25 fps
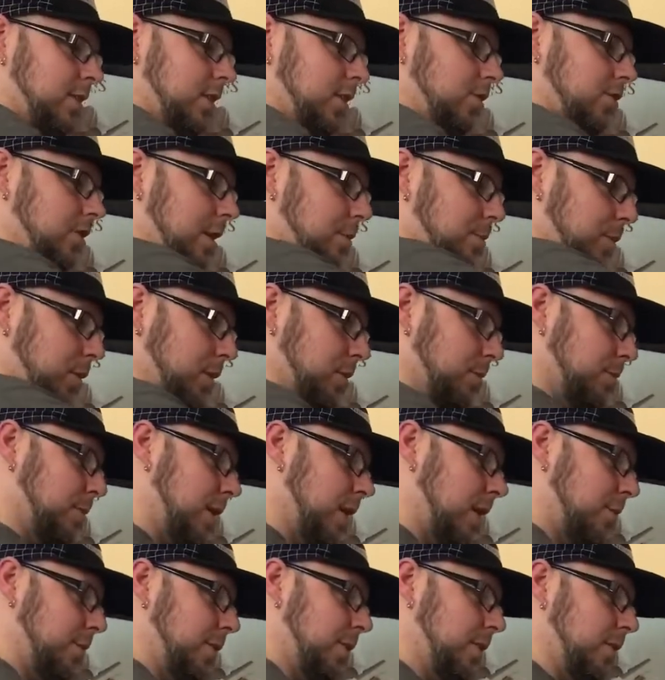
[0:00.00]
a separate
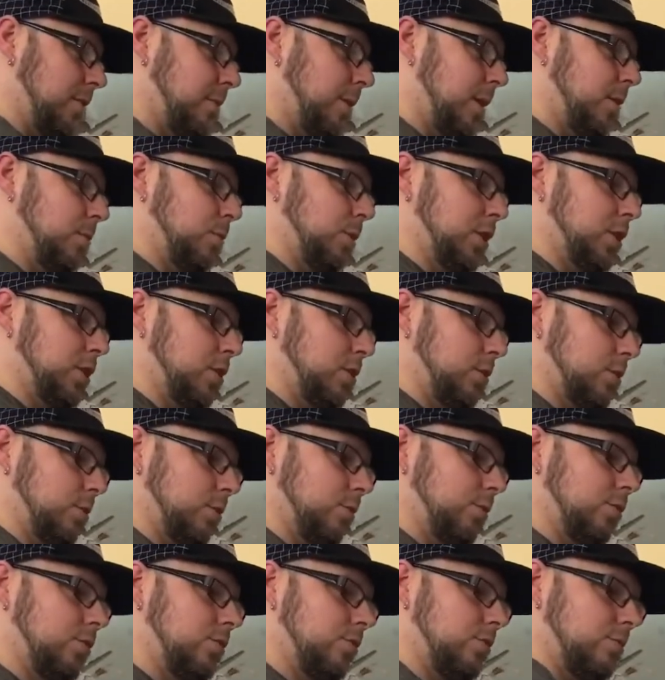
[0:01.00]
compartment at the bottom which
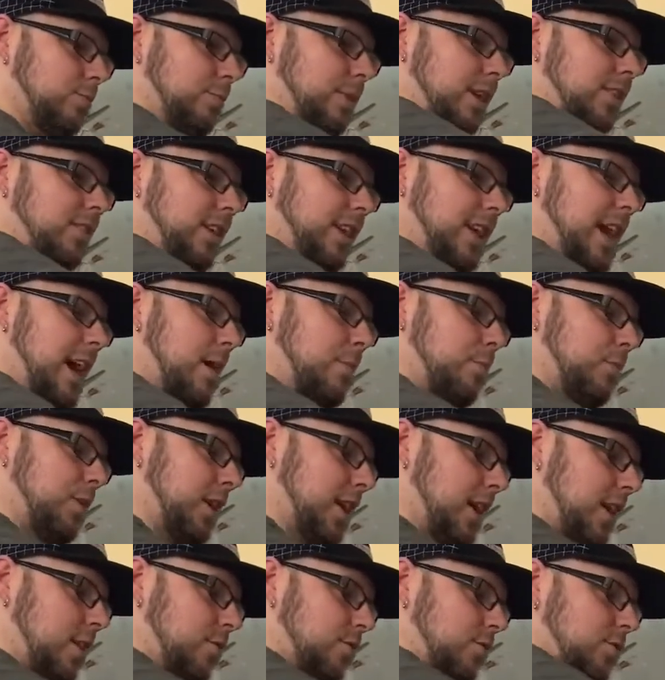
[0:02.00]
holds basically camera
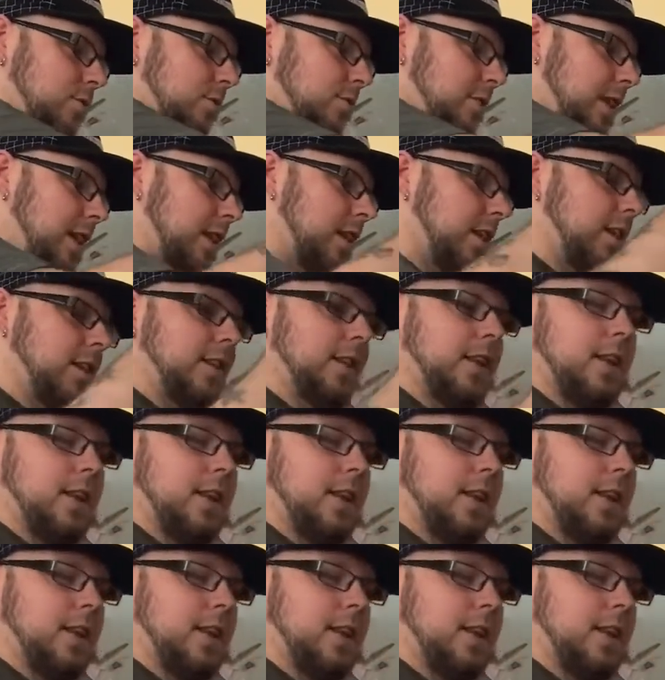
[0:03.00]
gear and stuff like that,